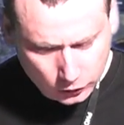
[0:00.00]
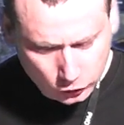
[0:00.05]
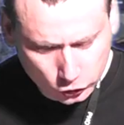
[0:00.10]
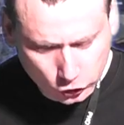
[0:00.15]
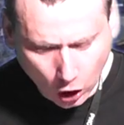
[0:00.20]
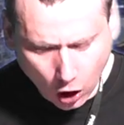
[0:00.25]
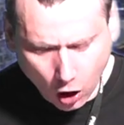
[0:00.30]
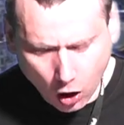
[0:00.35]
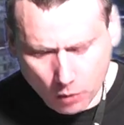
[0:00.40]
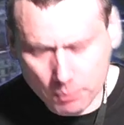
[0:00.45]

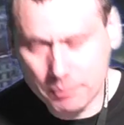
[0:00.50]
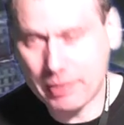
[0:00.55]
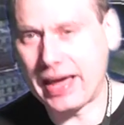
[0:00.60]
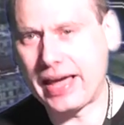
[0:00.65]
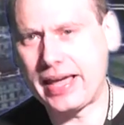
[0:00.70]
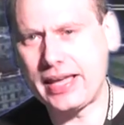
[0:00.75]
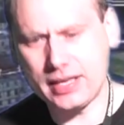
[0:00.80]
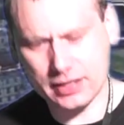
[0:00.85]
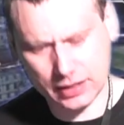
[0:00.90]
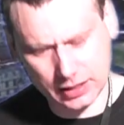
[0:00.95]

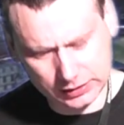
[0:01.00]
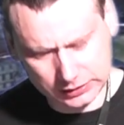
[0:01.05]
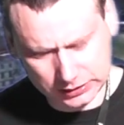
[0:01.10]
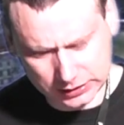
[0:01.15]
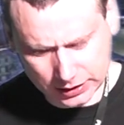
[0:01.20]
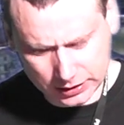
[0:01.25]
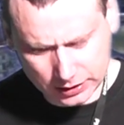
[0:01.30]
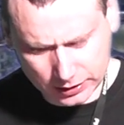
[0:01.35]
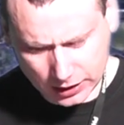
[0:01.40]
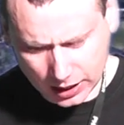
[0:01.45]
Dolby, is
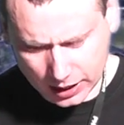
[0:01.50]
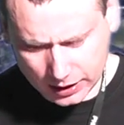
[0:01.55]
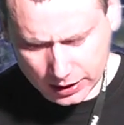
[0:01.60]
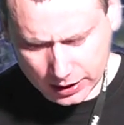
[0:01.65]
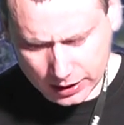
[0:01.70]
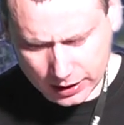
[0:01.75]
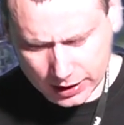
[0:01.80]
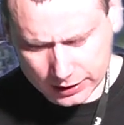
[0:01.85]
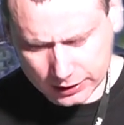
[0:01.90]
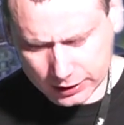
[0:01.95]
it?
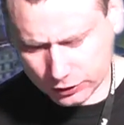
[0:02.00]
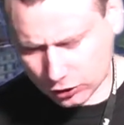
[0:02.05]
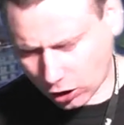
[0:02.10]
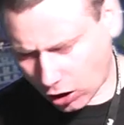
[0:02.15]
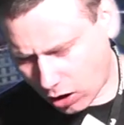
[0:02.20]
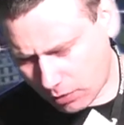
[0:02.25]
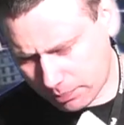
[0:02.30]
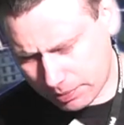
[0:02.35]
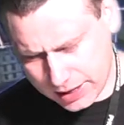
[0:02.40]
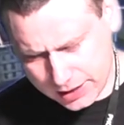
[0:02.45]
Yeah, the
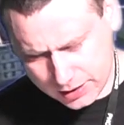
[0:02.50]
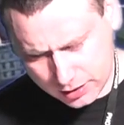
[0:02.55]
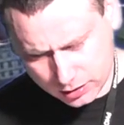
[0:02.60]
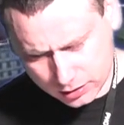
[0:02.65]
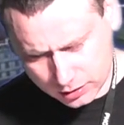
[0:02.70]
Dolby.